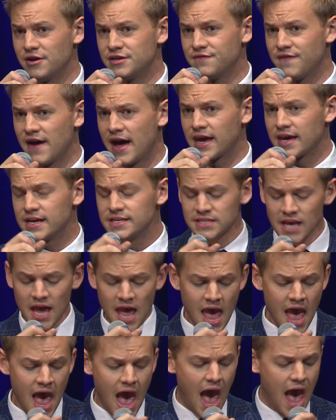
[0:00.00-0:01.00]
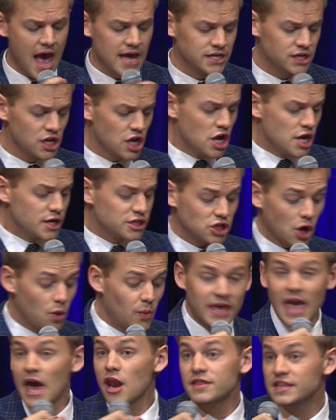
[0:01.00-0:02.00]
to Vegas. And so we
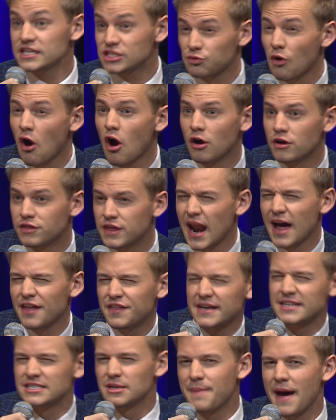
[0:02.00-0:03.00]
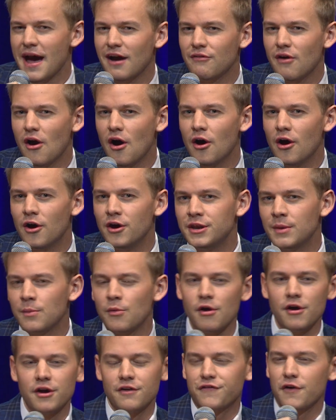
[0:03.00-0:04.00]
get on this road that I think is a back road and we're
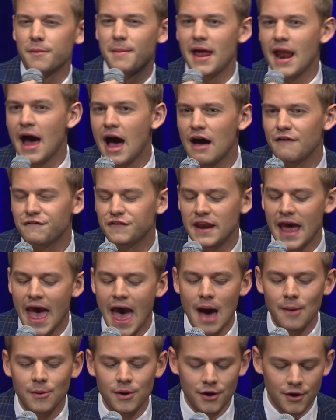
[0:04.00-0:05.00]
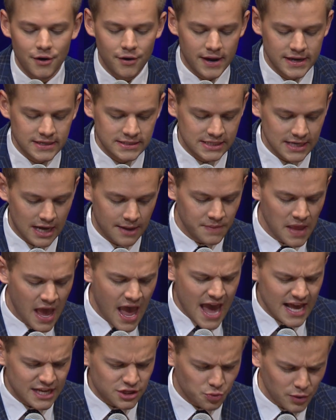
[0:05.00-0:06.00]
on it for about half an hour. And
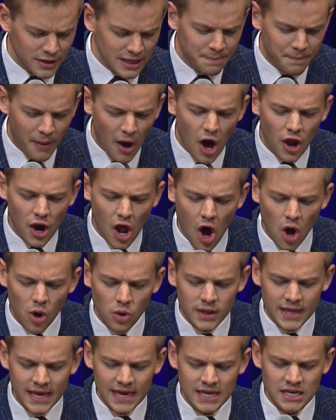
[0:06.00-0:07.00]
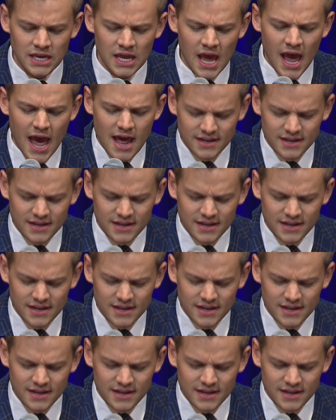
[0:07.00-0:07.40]
it's really potholy and